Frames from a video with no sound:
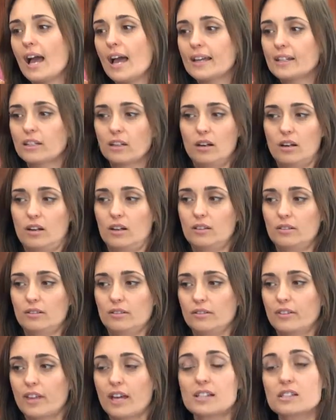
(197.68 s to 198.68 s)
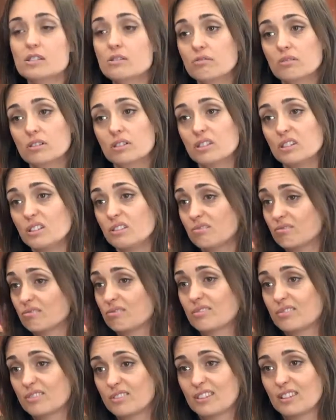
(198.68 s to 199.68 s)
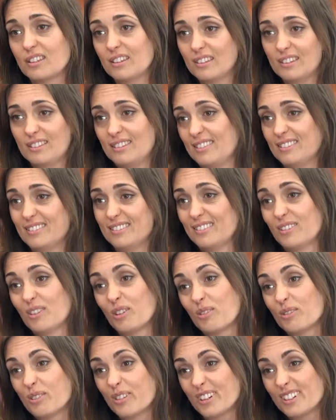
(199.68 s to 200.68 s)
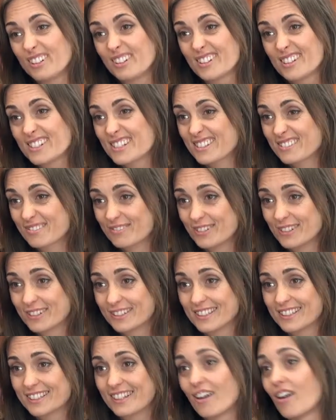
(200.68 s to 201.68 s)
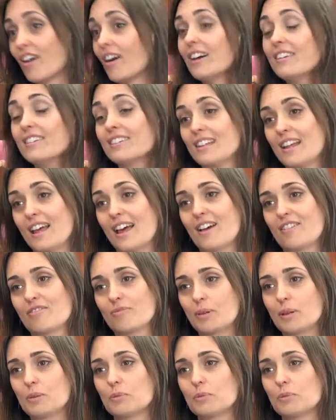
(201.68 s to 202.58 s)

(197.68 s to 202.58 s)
And that's really not very nice feeling either to have